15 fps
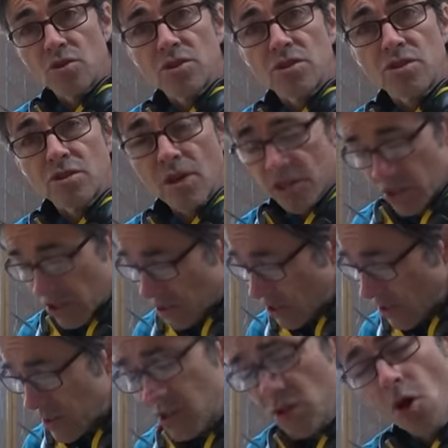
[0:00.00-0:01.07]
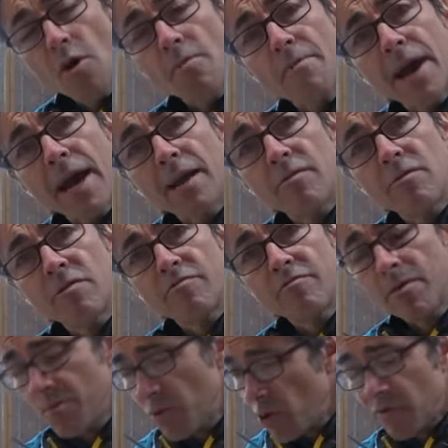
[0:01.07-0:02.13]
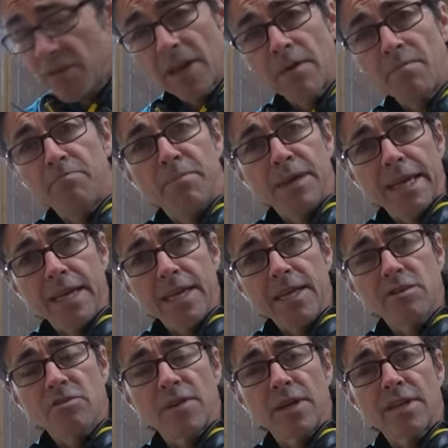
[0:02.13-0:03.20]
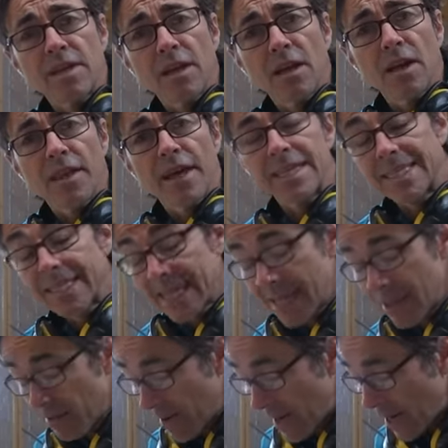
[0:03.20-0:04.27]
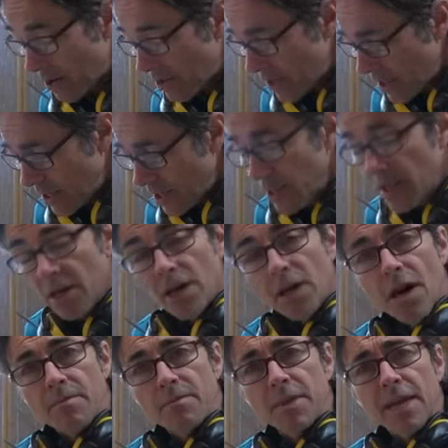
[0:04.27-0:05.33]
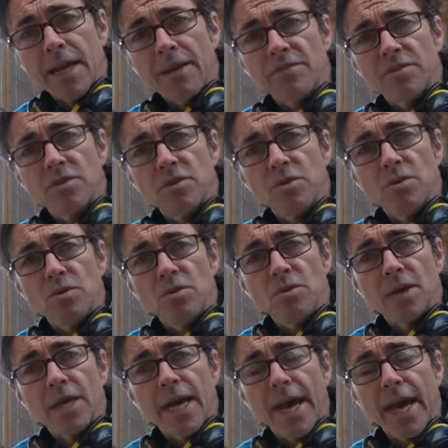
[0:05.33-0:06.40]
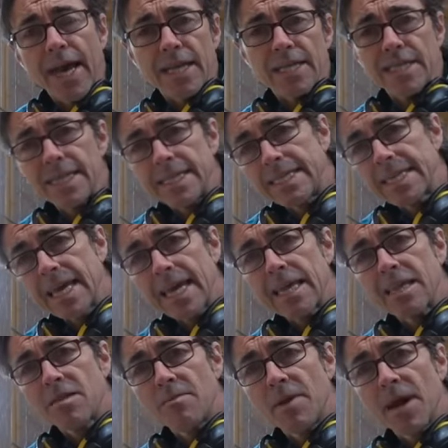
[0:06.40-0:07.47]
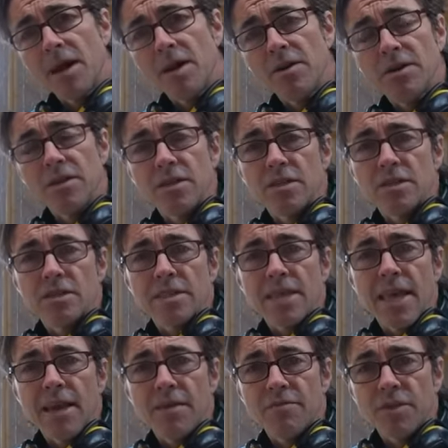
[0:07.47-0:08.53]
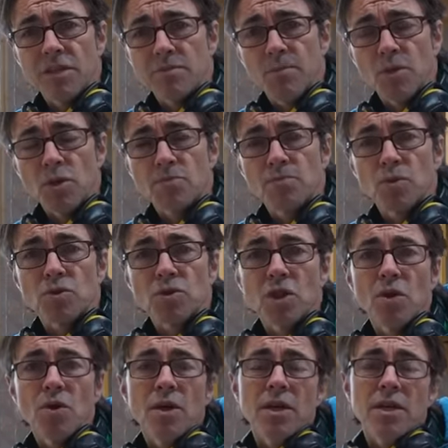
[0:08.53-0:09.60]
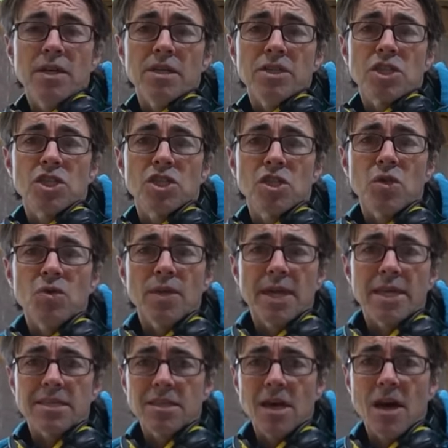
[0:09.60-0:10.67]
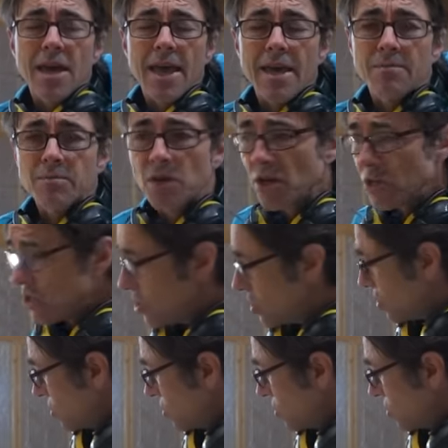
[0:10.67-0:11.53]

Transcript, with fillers: construction, so it's not a matter of removing a bead or anything like that to get them out. I'm going to have to actually take them out as carefully as possible. So to do this, I am going to